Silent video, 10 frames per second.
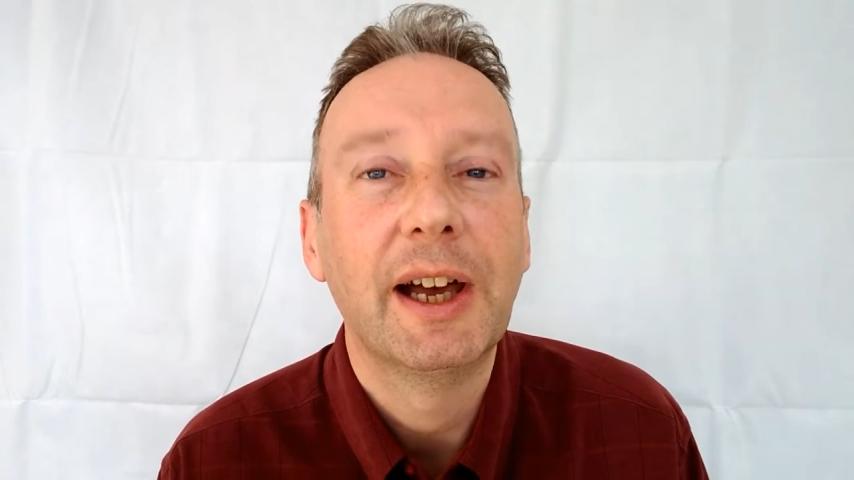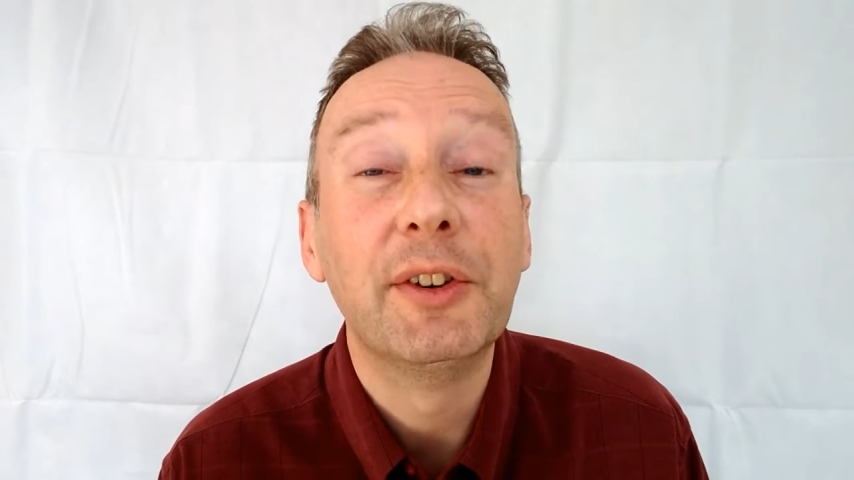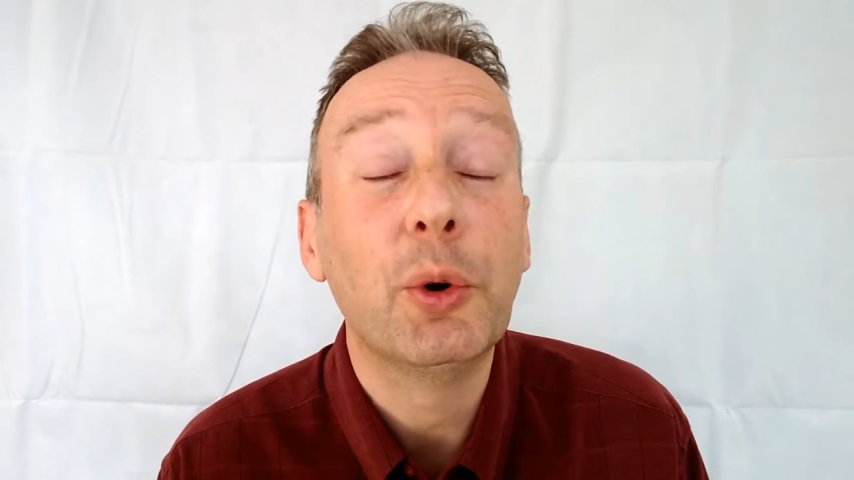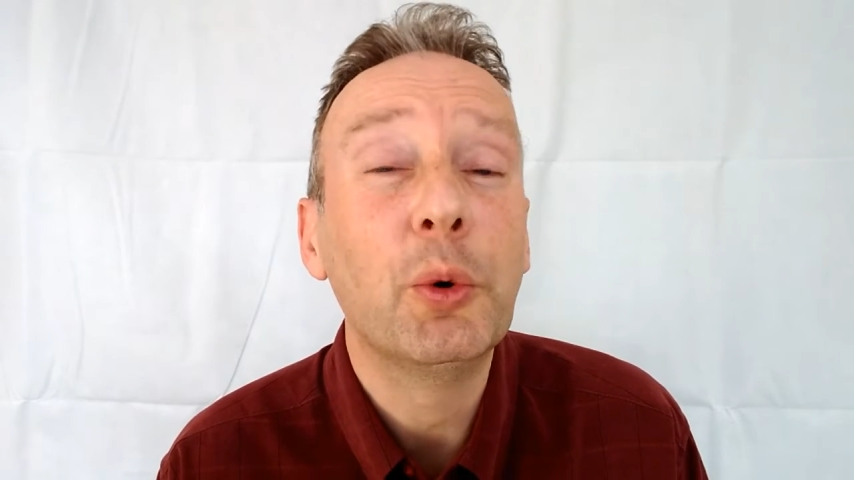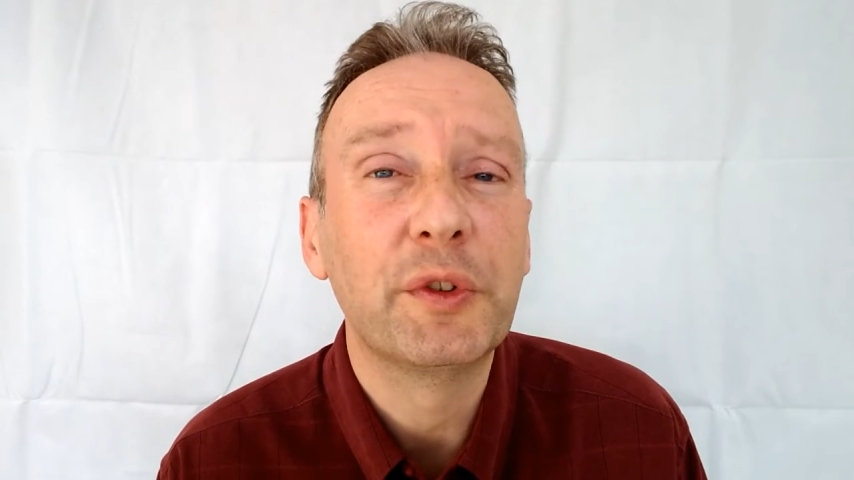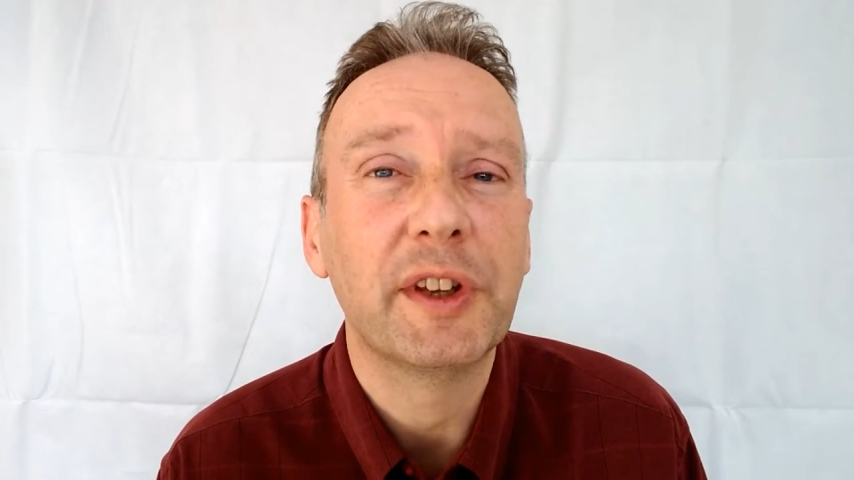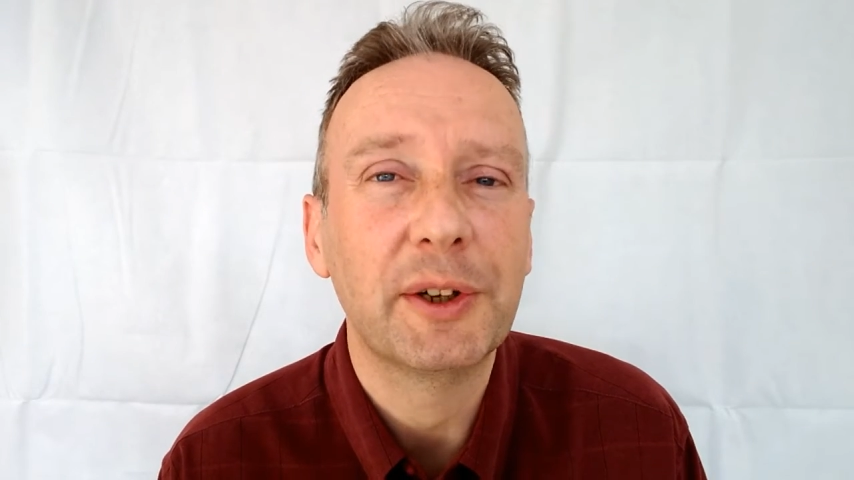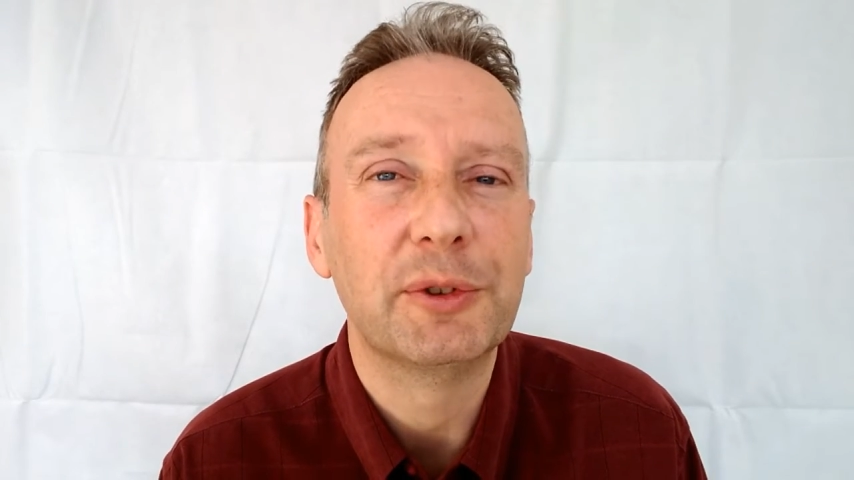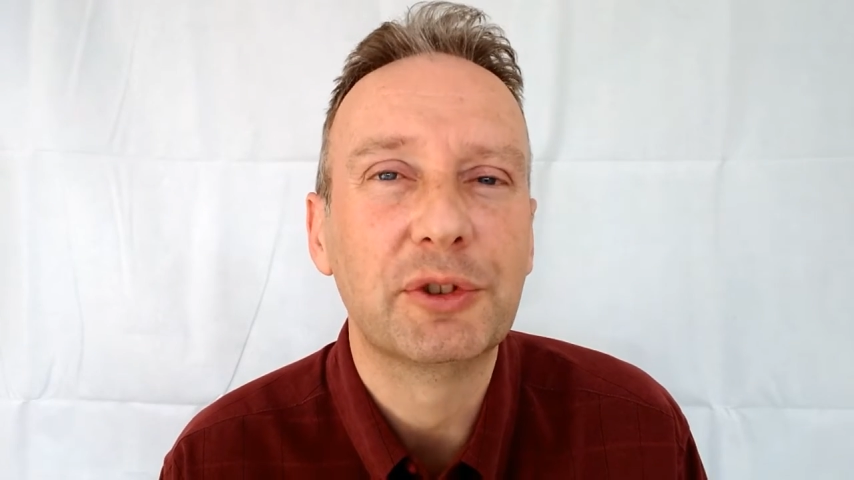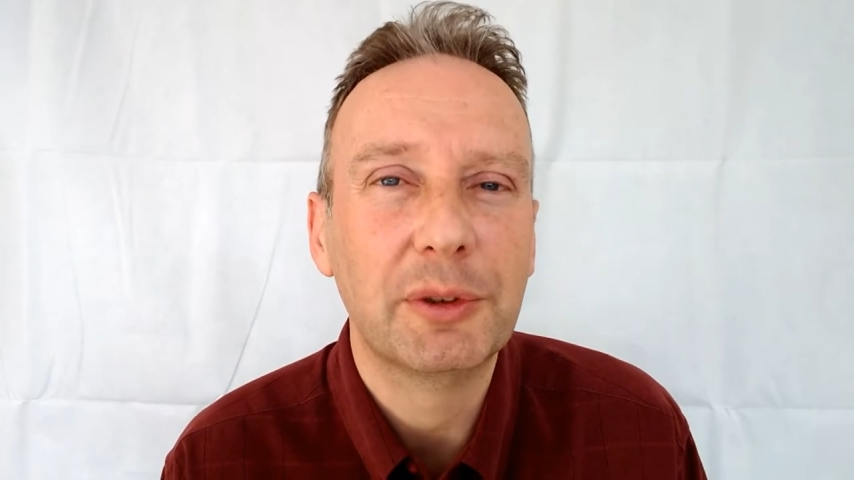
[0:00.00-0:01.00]
And
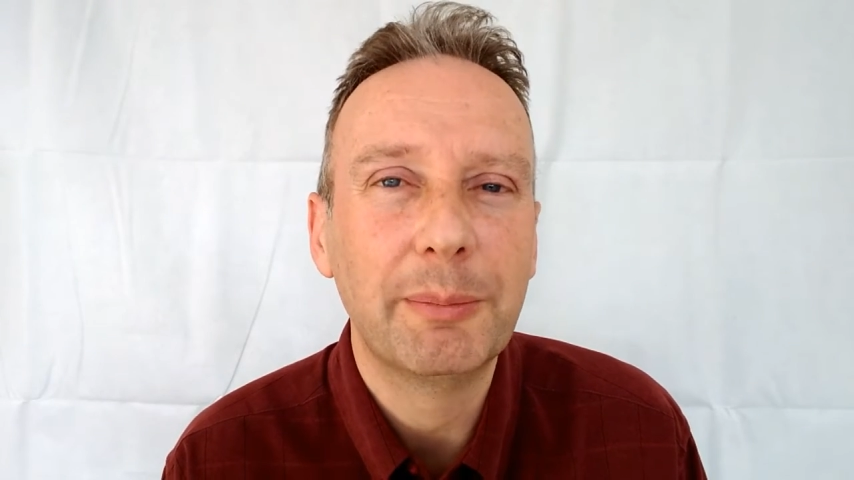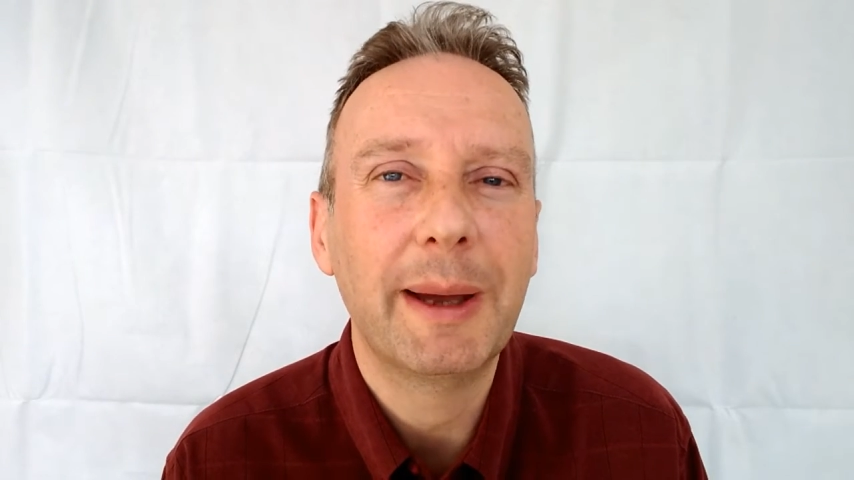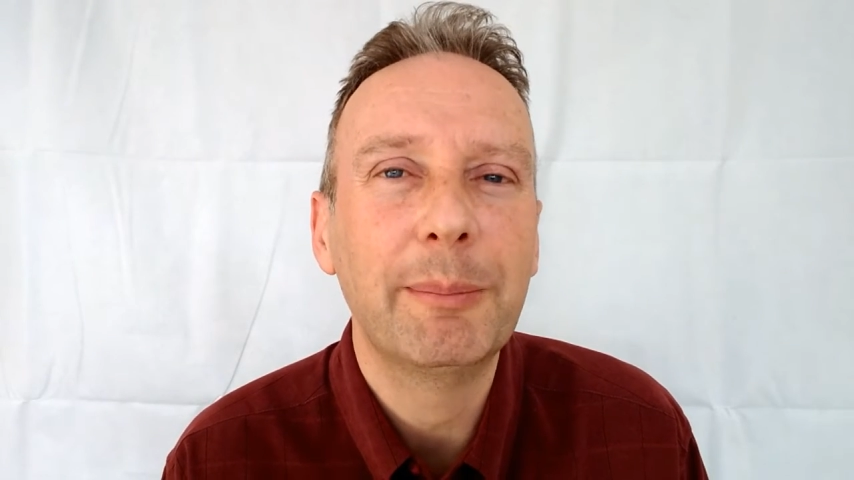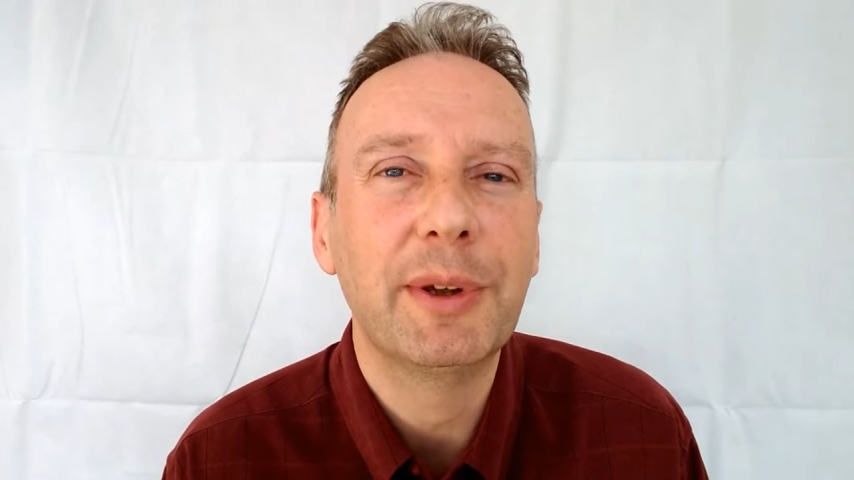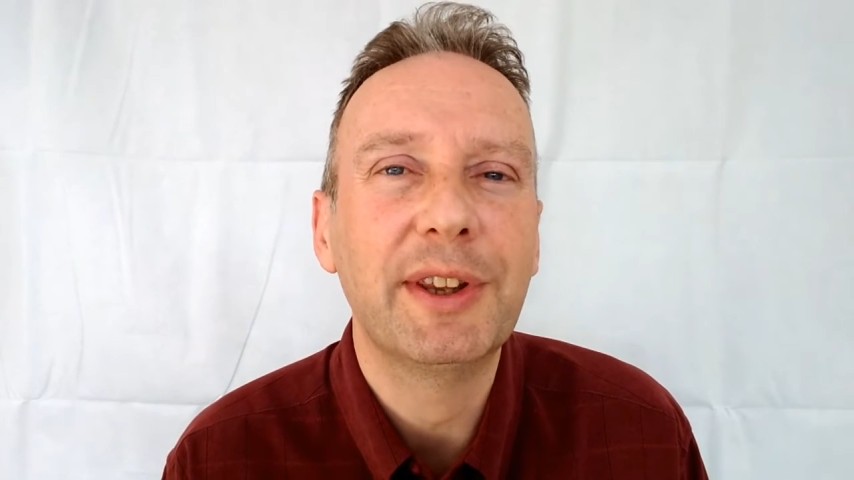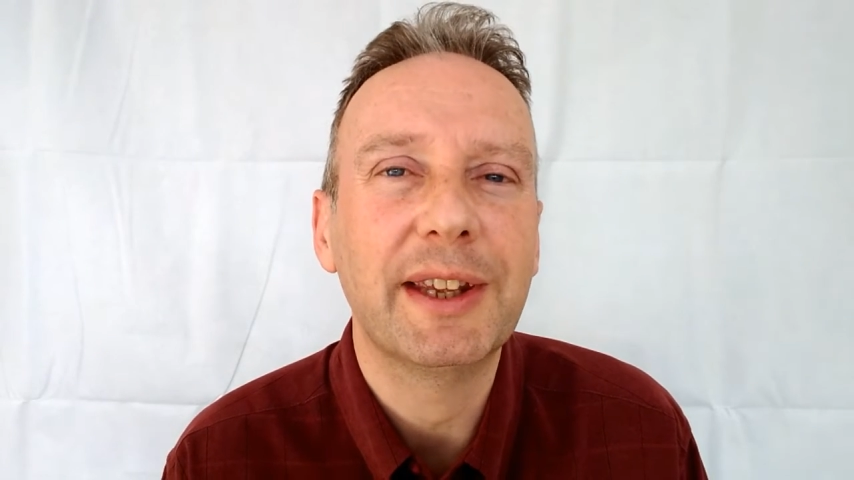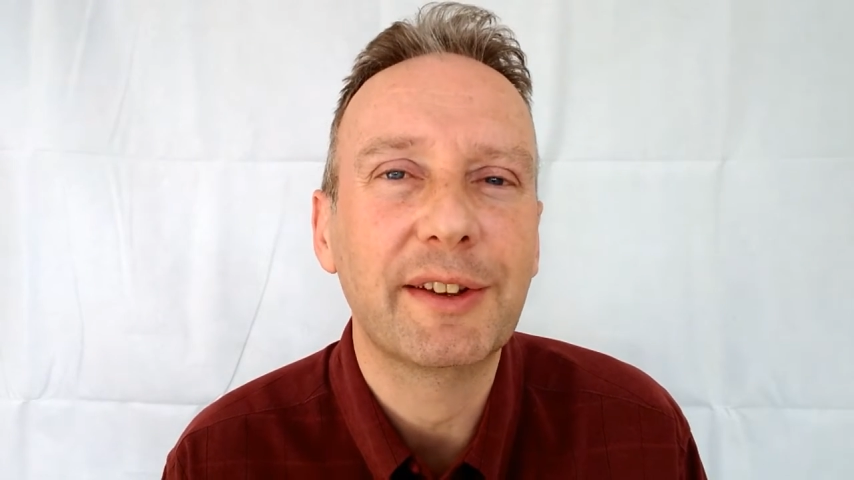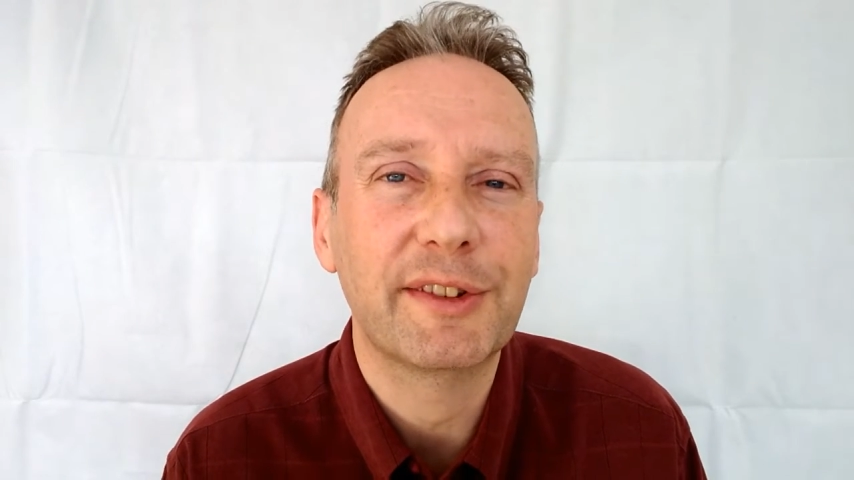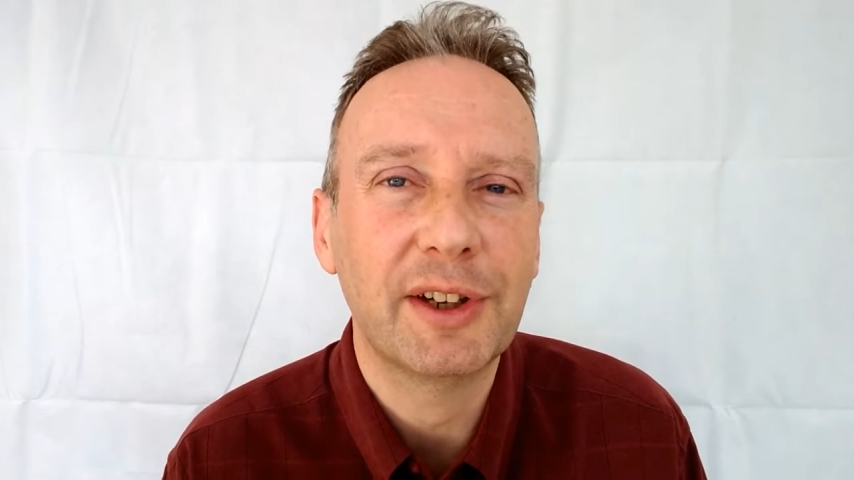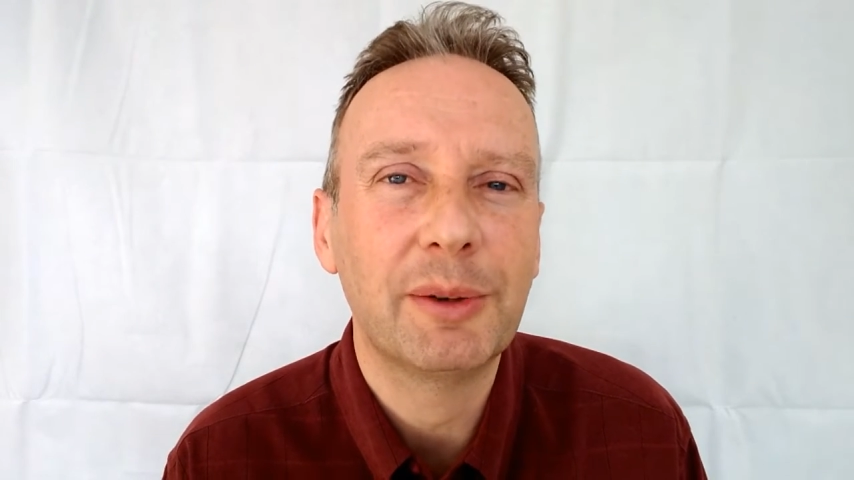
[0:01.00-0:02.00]
also to remember the
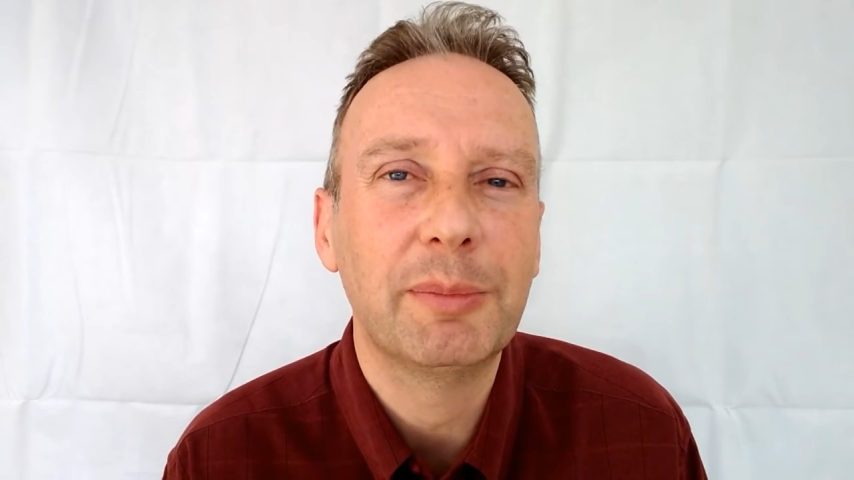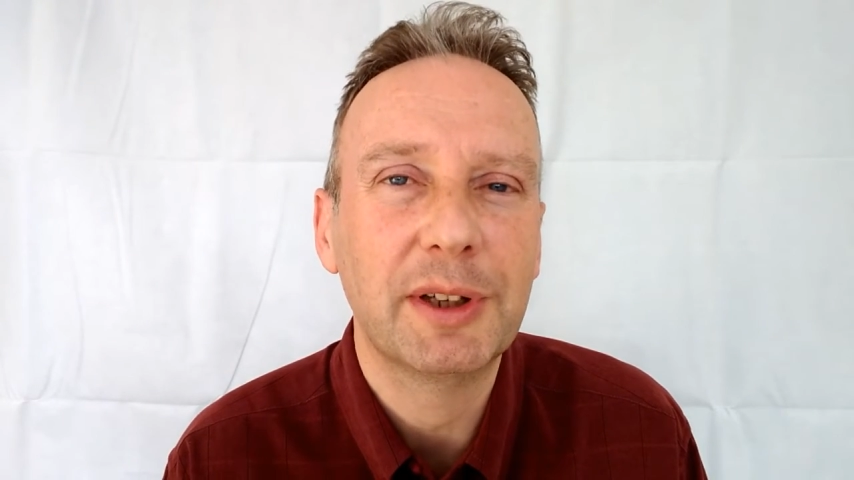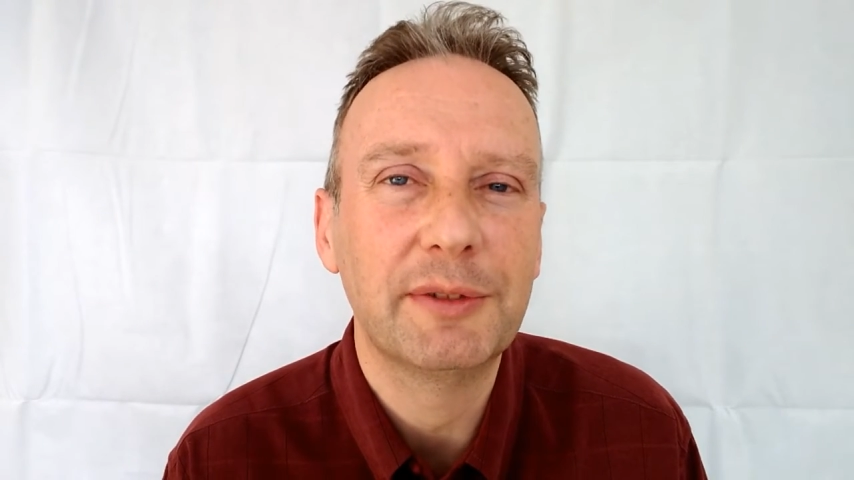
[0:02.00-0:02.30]
example